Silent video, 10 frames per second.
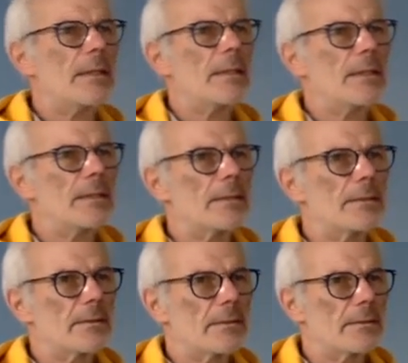uh, uh
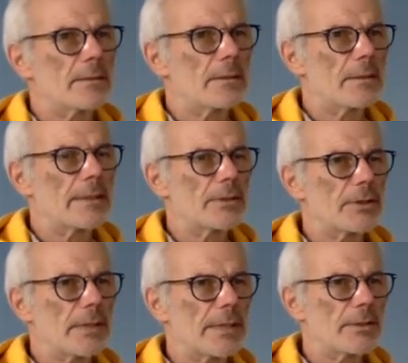
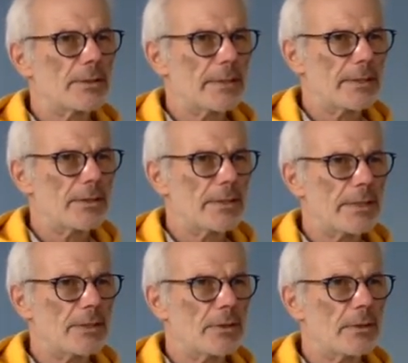legislation, to
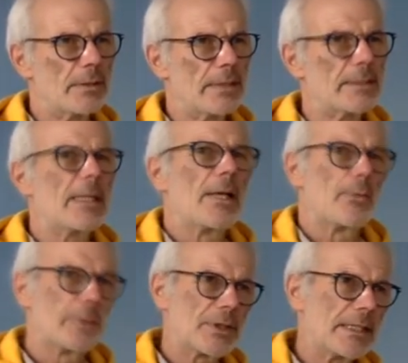international rights,
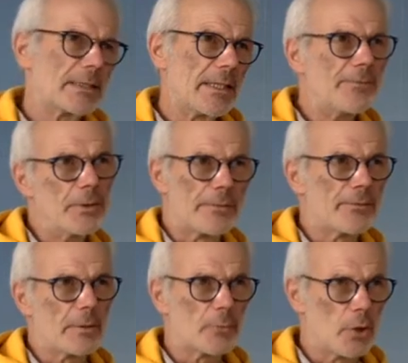which is different
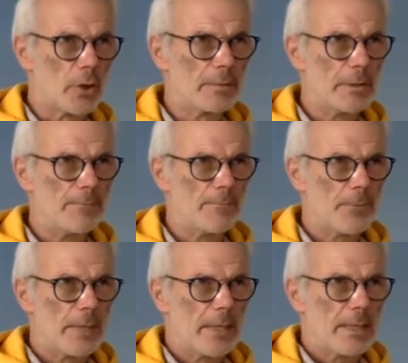from global
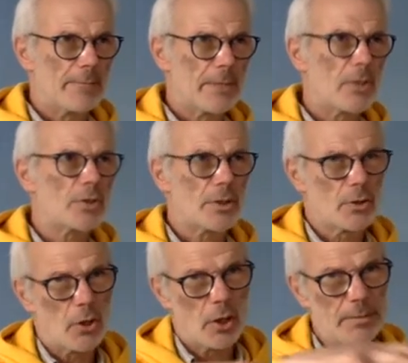because the
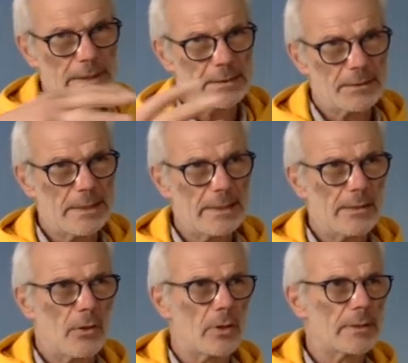global is really
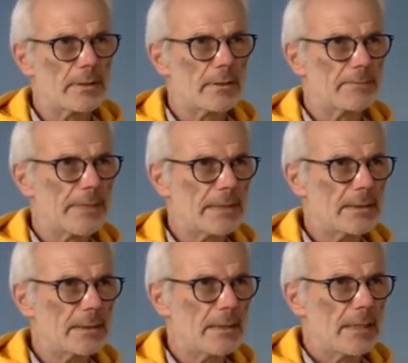all
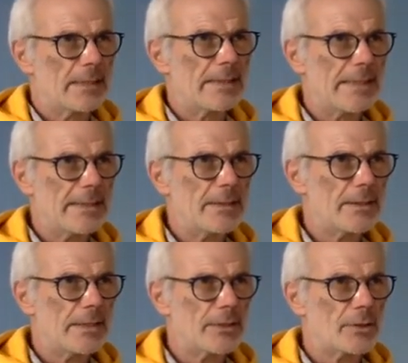encompassing. The
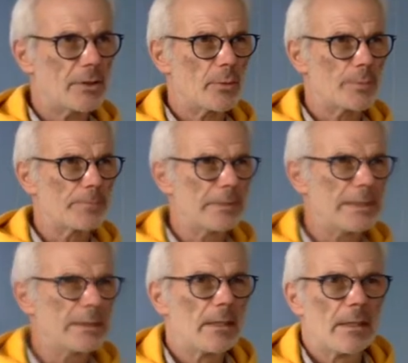international would
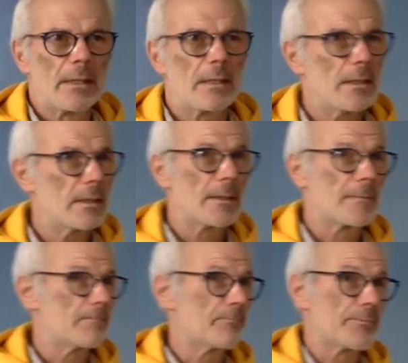be
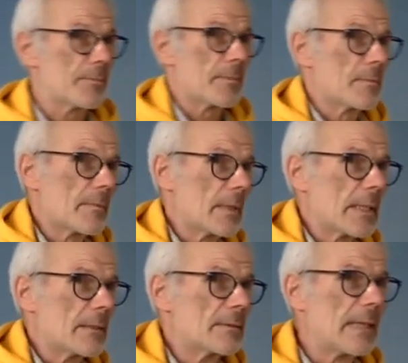um,
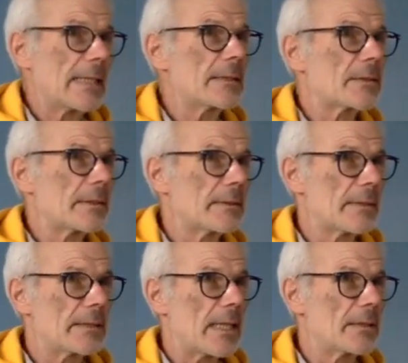rights
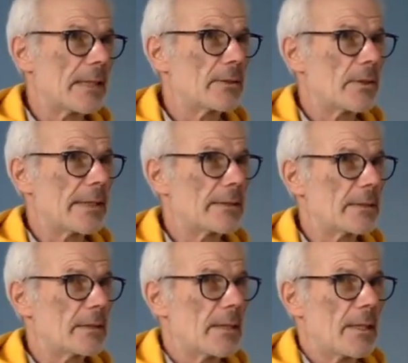that are
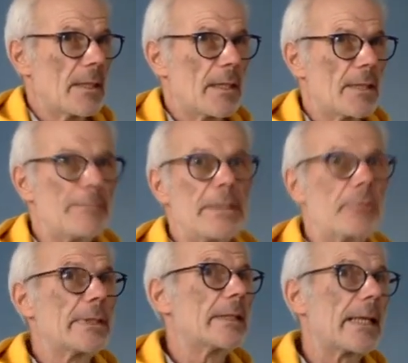regulated uh, between